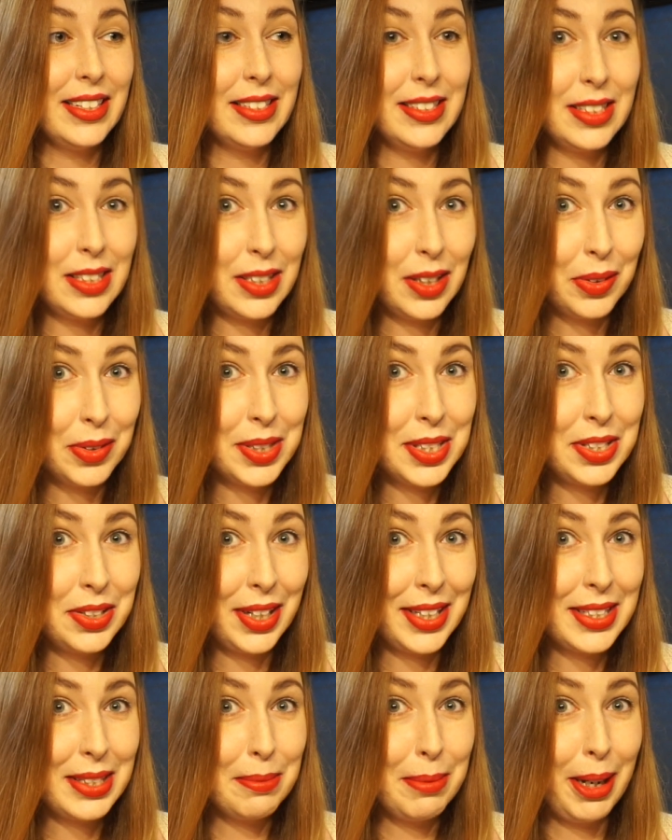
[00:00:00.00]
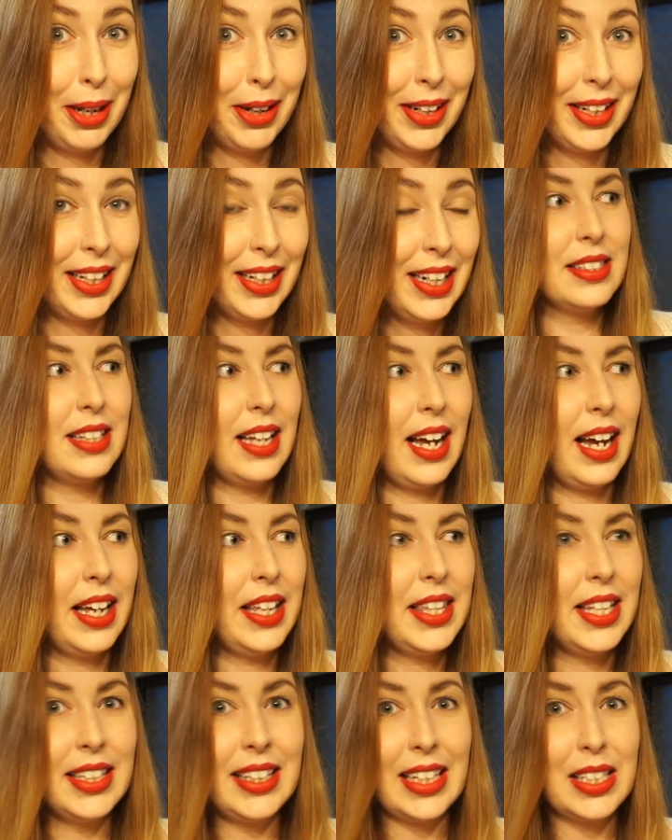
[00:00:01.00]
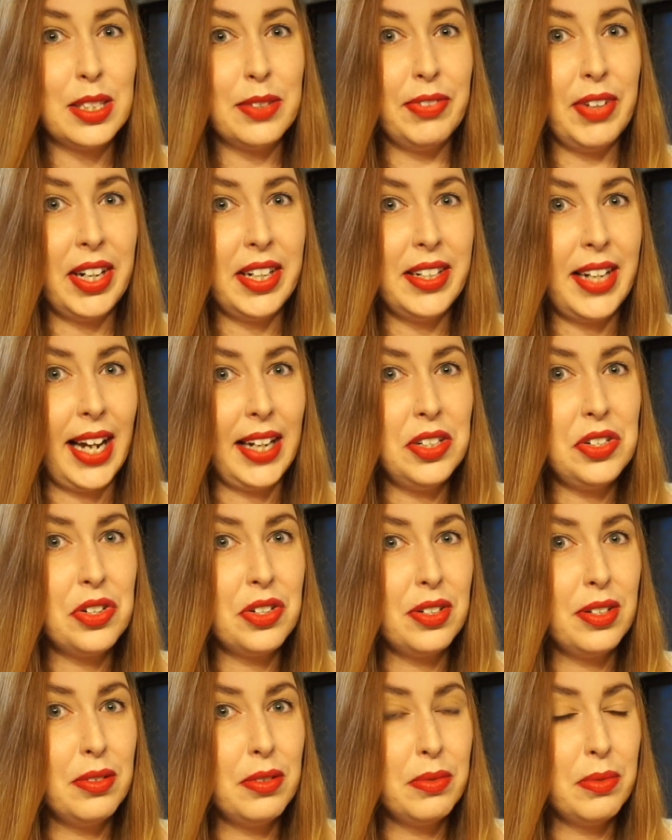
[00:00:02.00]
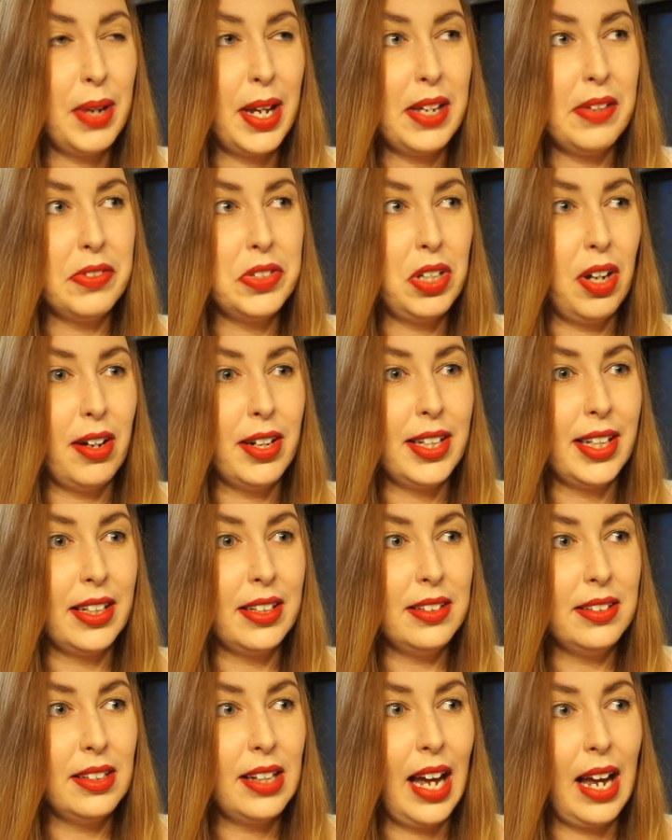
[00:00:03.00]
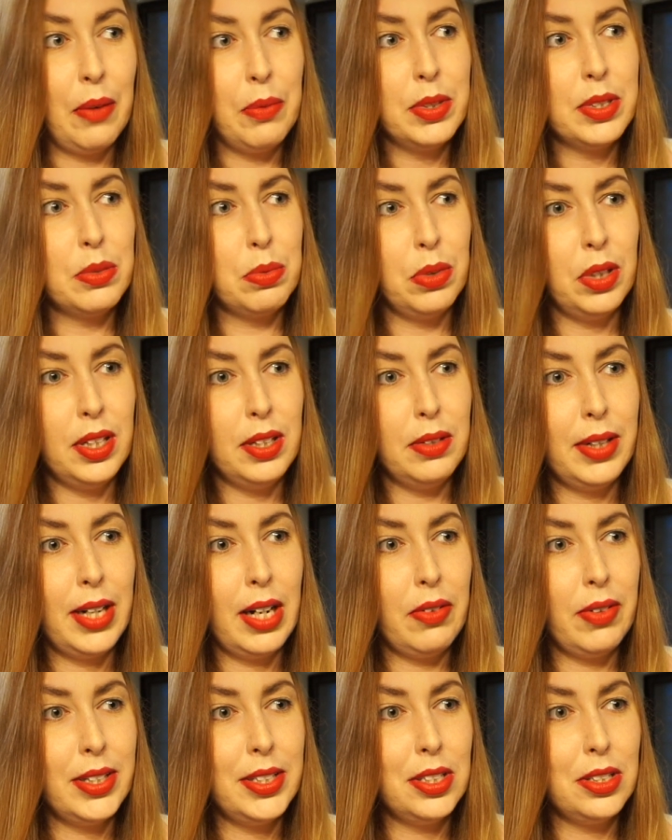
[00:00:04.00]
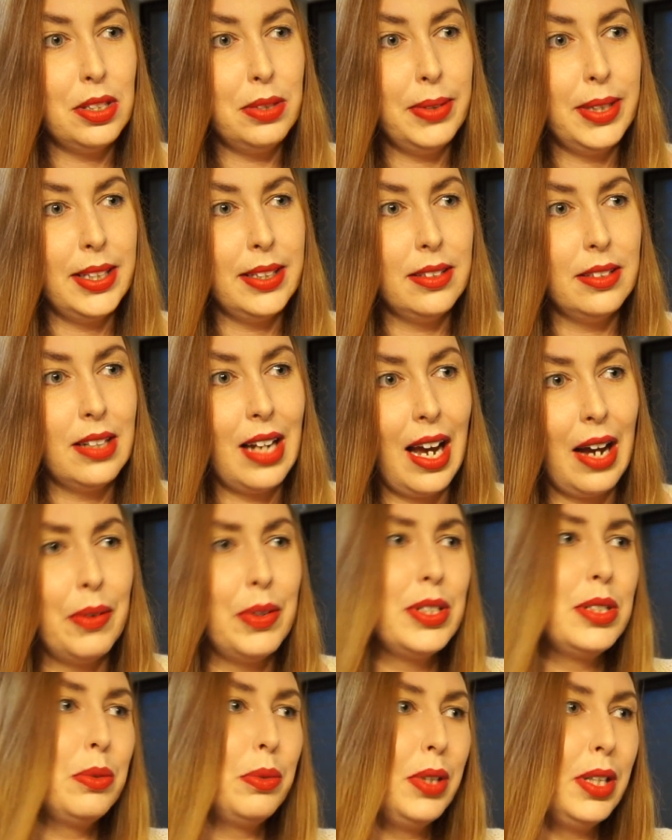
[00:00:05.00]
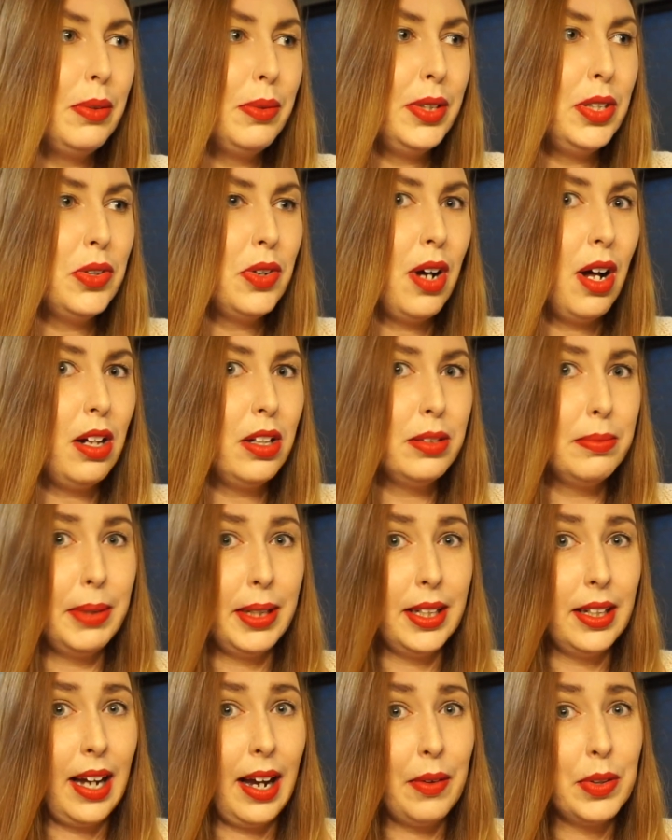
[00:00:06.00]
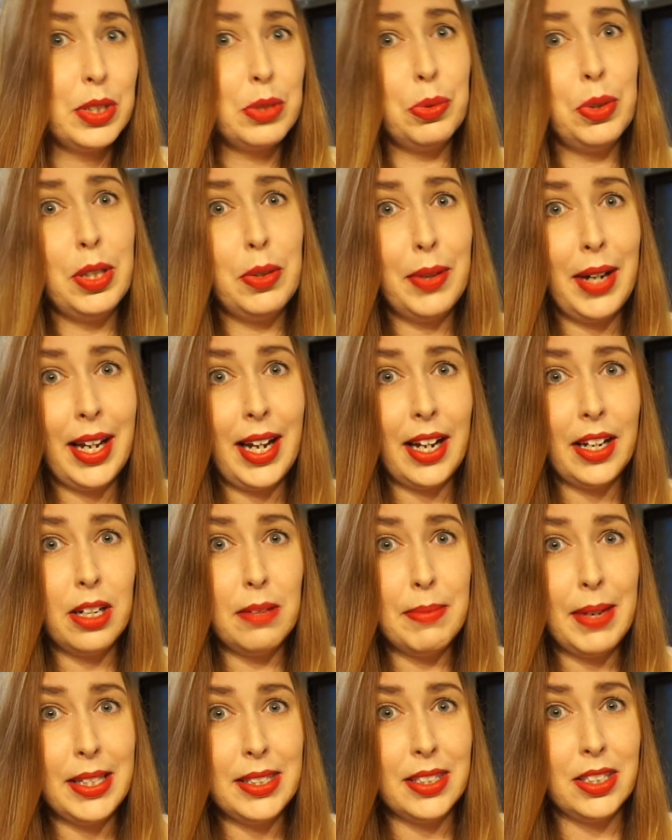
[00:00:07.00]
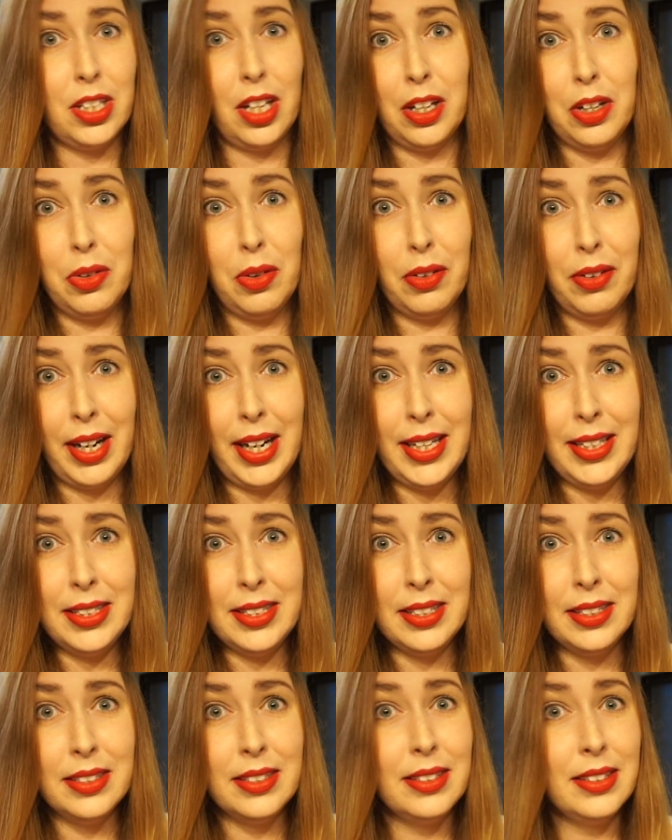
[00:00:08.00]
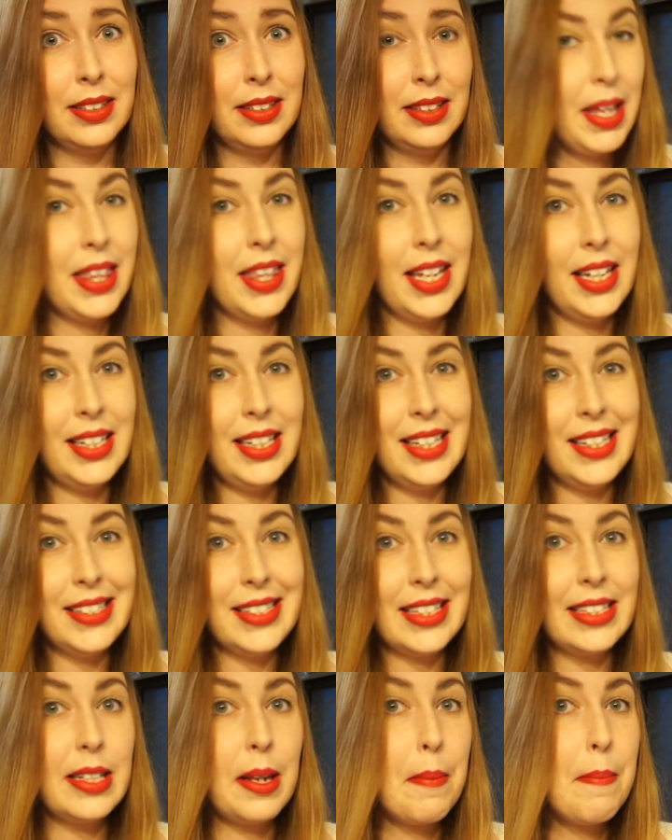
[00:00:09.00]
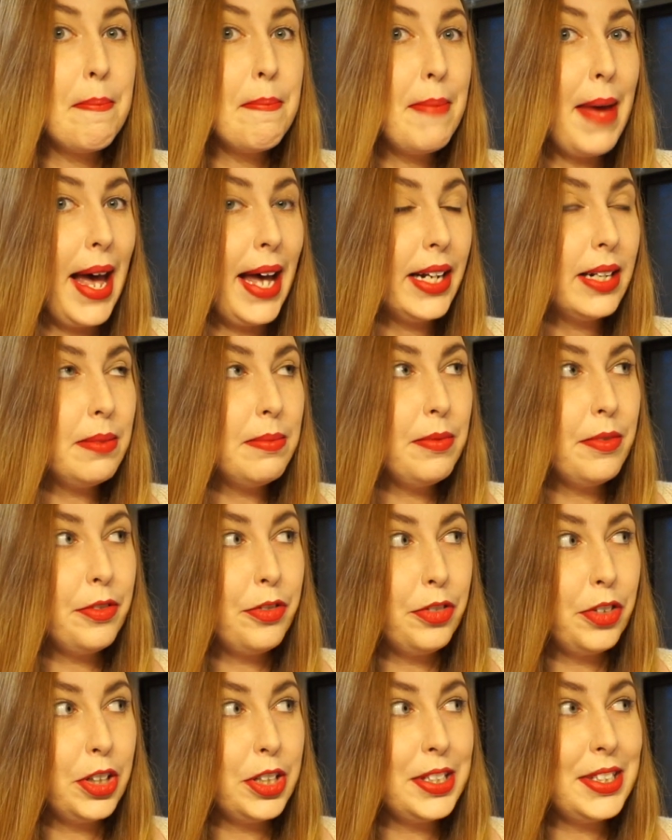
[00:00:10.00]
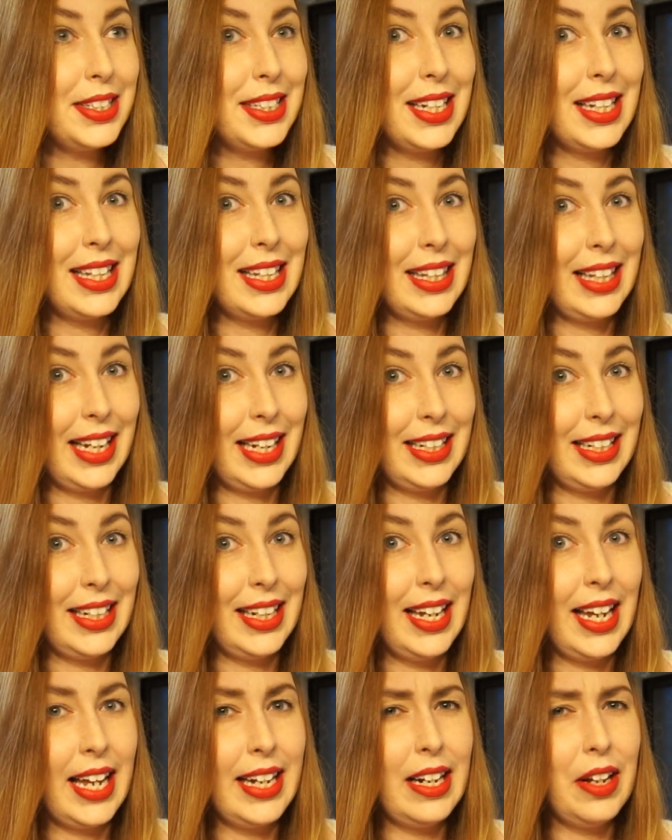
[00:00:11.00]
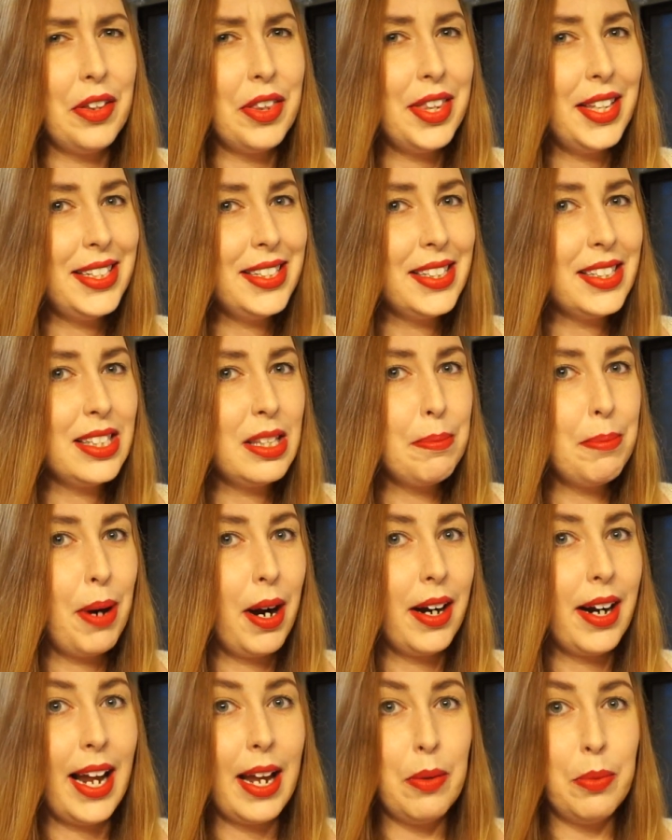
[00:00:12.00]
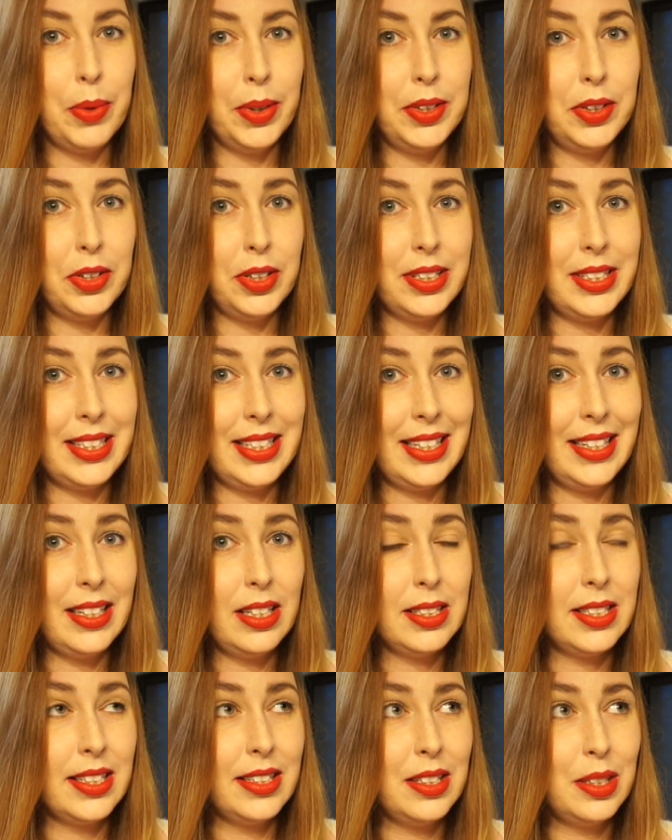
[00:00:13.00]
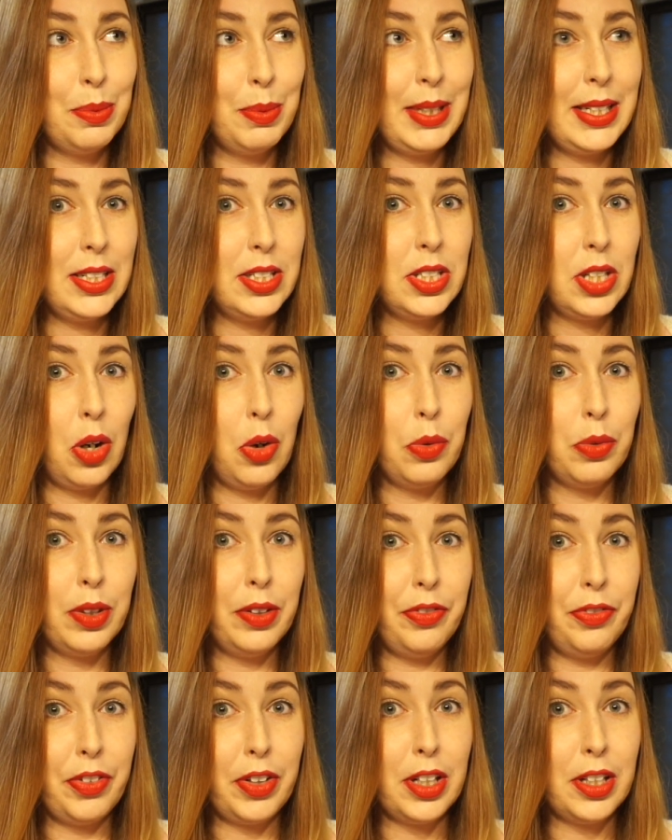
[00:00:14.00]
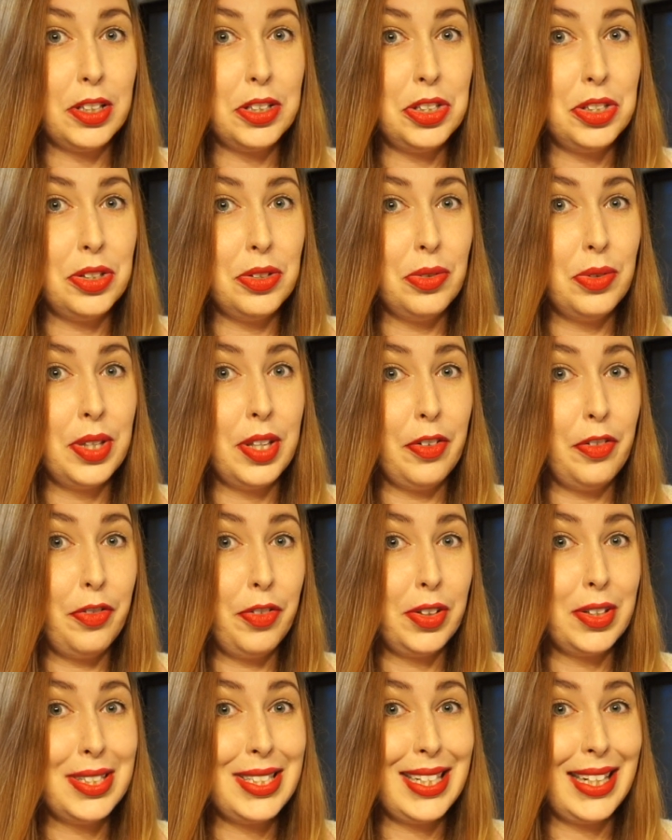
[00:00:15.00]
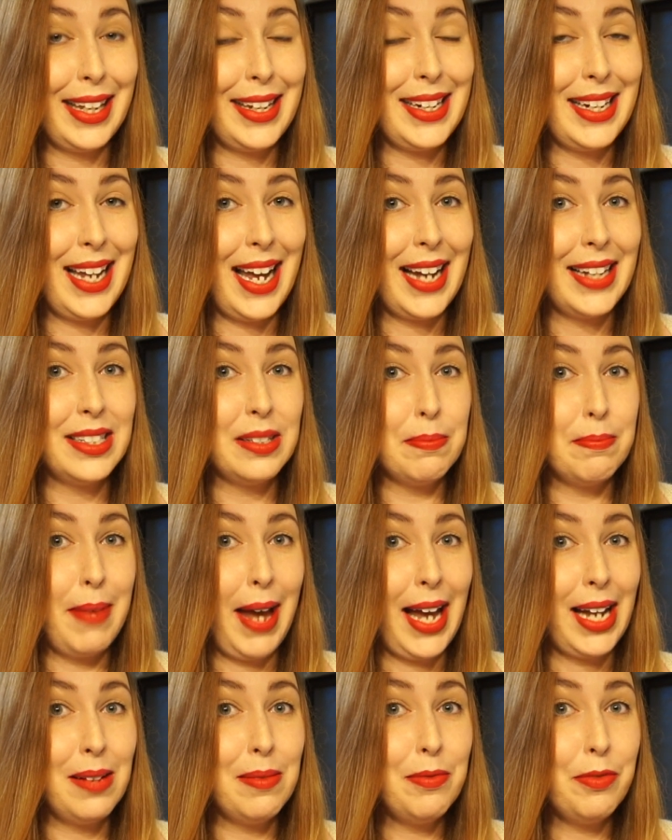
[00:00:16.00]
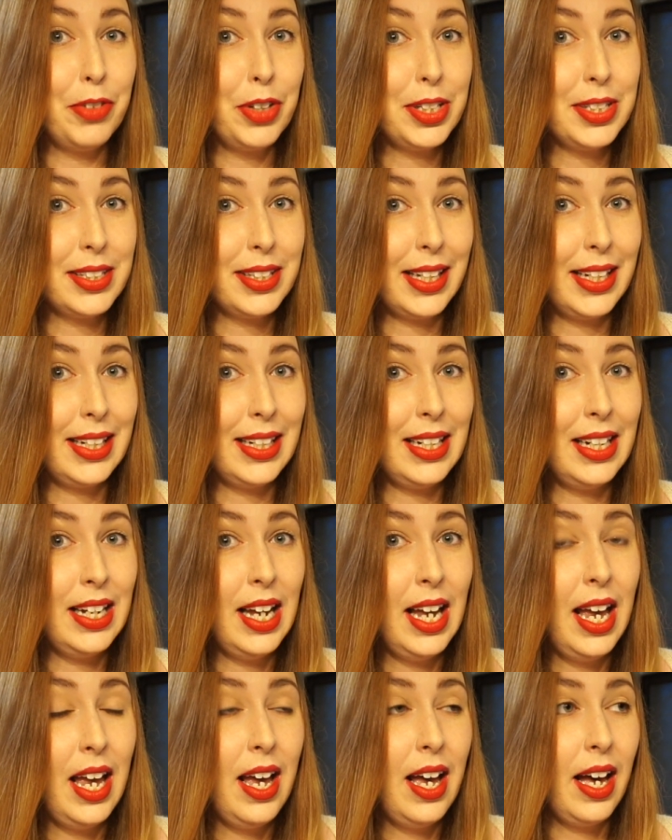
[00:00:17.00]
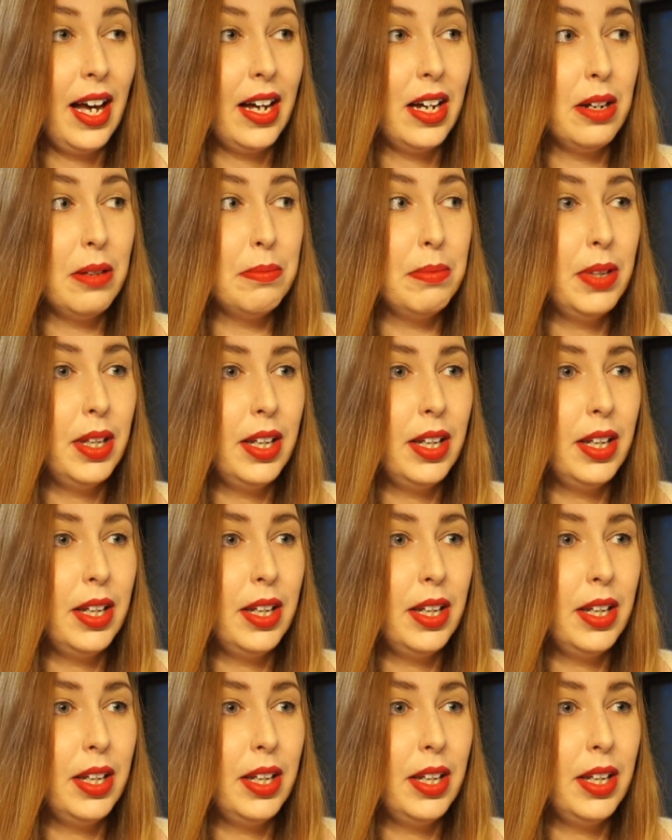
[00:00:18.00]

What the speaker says: Don't stress about it. I think that's a very natural way of talking. I was worried read your tweet. I was worried when you called me. I was worried when I got your message. Are you all right? Then he says, Madam First Lady. And now this is the part I would critique since we don't refer to the First Lady as Madam First Lady. I